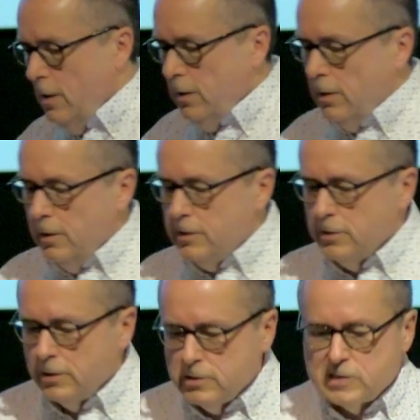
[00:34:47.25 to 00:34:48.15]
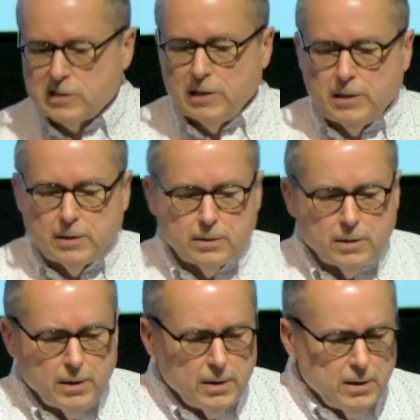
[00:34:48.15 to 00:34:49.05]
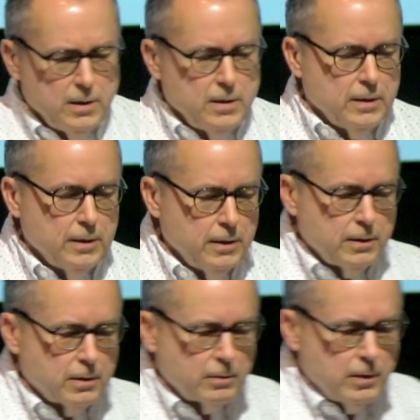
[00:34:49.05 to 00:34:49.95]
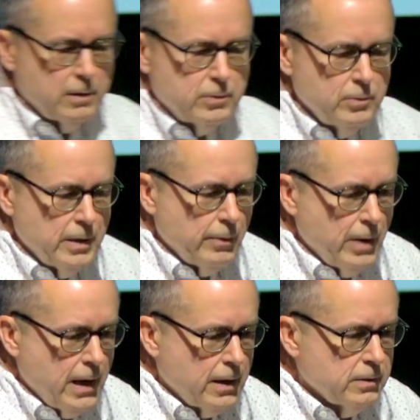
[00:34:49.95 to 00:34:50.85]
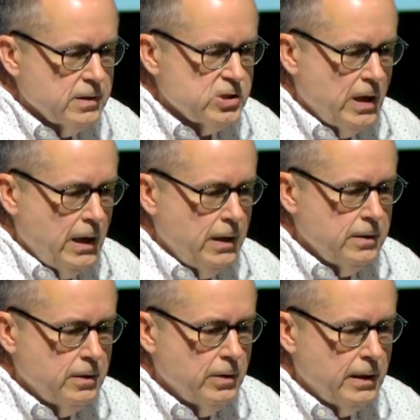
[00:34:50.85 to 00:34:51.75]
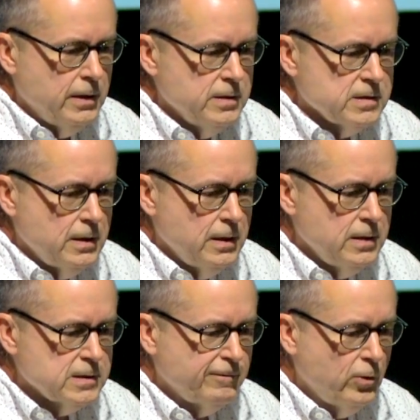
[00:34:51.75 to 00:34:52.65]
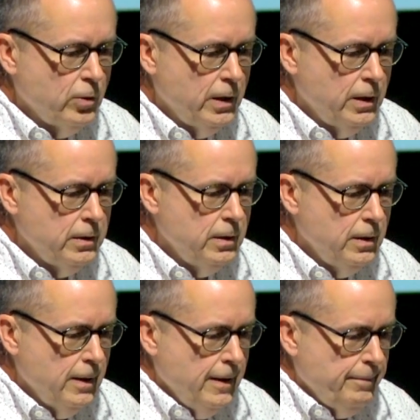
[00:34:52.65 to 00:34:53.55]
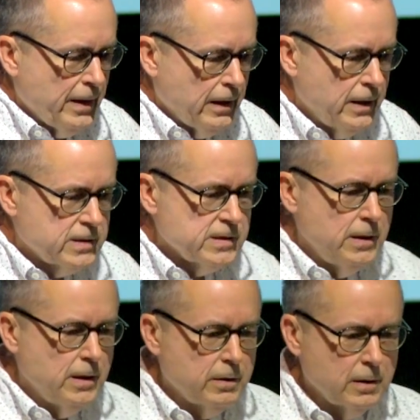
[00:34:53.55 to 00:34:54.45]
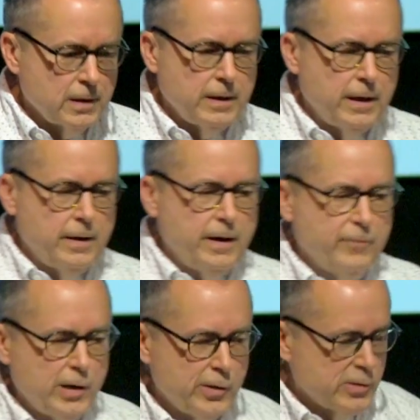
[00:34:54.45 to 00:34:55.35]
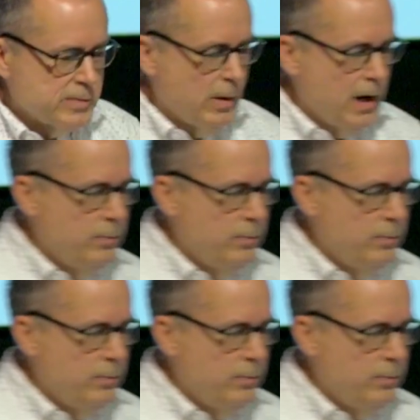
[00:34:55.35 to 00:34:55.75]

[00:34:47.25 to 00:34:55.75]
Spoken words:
He took his sling and he threw that rock at the giant. It hit his forehead. I like to say nothing like that had ever entered his mind